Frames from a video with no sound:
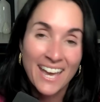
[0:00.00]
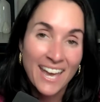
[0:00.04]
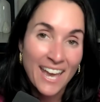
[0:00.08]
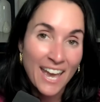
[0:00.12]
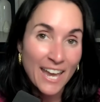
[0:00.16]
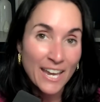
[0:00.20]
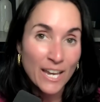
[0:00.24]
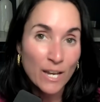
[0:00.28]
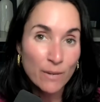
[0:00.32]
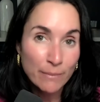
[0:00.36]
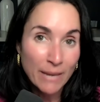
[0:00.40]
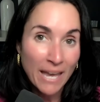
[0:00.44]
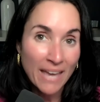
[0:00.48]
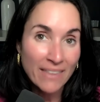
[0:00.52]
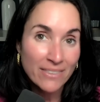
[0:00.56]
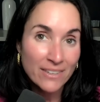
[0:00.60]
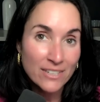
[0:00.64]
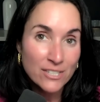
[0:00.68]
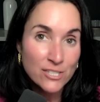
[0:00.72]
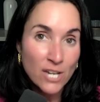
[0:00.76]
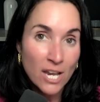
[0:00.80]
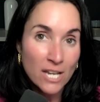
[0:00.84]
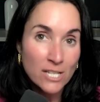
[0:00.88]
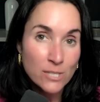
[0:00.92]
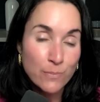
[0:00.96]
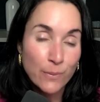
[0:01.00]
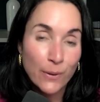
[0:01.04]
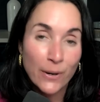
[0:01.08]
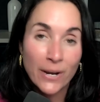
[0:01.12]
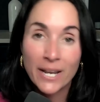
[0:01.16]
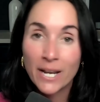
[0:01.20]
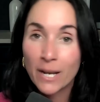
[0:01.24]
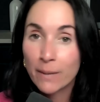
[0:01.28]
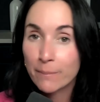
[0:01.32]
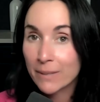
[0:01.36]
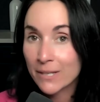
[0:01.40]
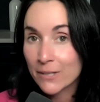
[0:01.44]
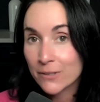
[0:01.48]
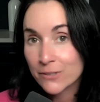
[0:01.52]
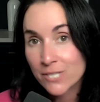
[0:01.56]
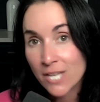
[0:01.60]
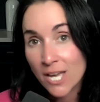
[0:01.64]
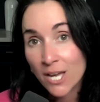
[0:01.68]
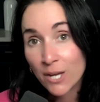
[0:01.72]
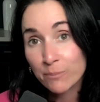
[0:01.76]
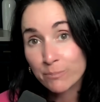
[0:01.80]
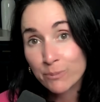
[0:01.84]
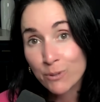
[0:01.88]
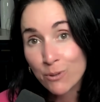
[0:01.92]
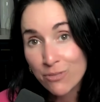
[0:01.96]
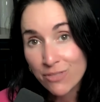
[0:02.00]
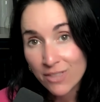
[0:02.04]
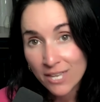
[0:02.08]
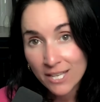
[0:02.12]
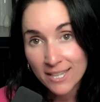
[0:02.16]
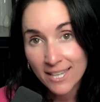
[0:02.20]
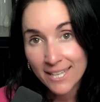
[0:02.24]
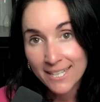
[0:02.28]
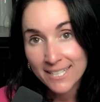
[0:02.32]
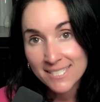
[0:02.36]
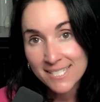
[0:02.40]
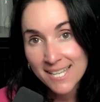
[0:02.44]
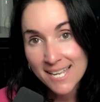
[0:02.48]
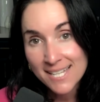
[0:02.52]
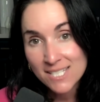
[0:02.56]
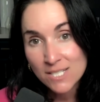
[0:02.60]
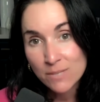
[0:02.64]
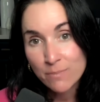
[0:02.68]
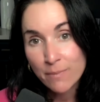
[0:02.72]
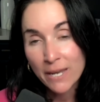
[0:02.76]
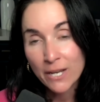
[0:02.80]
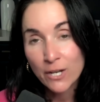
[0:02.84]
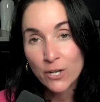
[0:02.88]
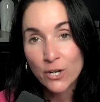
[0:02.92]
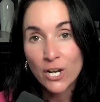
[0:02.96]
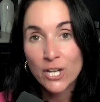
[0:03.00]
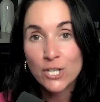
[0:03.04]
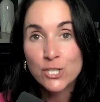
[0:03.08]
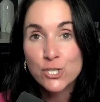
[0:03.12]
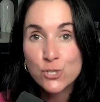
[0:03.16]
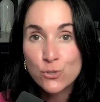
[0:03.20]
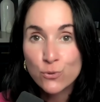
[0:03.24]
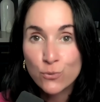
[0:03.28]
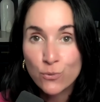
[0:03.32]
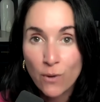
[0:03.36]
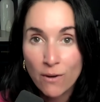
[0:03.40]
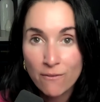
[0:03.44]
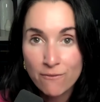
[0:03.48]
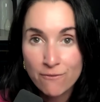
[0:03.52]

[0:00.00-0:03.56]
Hey, I'm Kathleen Jasper, and I'm here to help you think like a test maker and do